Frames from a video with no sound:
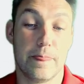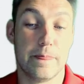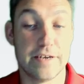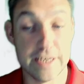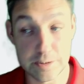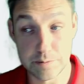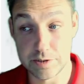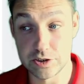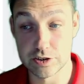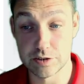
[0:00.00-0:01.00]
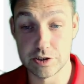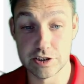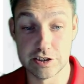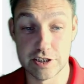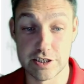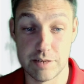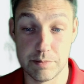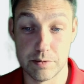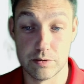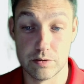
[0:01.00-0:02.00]
The next permissions I wanted to set up
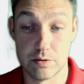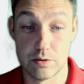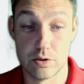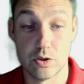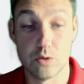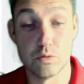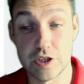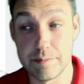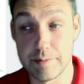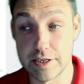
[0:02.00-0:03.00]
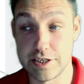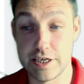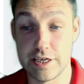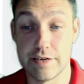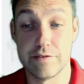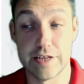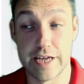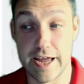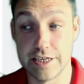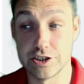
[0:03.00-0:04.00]
was the ability for the
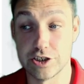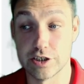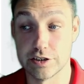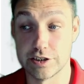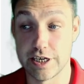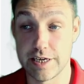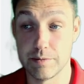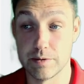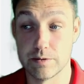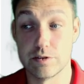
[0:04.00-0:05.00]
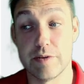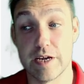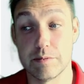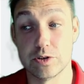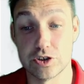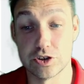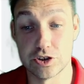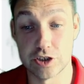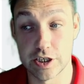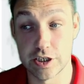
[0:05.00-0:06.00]
HR team to be able to
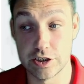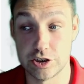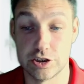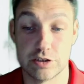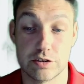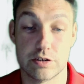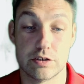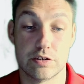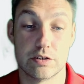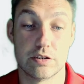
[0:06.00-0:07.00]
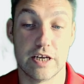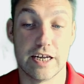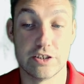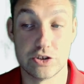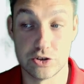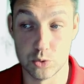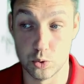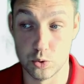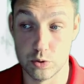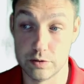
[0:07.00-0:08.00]
search and
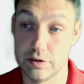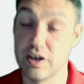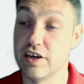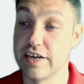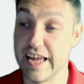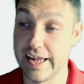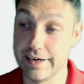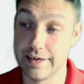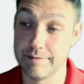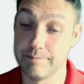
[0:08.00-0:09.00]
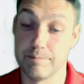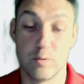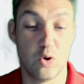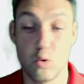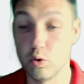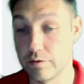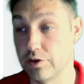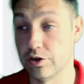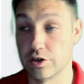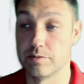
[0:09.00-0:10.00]
store and edit all of the
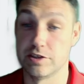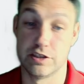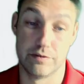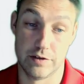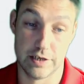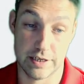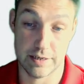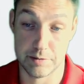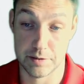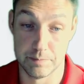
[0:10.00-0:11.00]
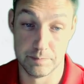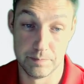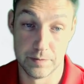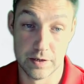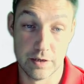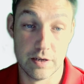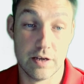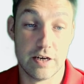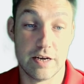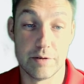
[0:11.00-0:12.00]
documents in the filing cabinet.
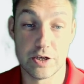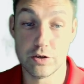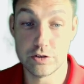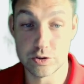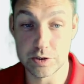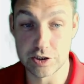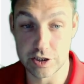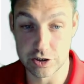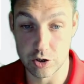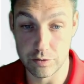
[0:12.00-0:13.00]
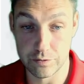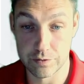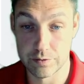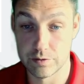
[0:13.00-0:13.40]
Now I could switch this off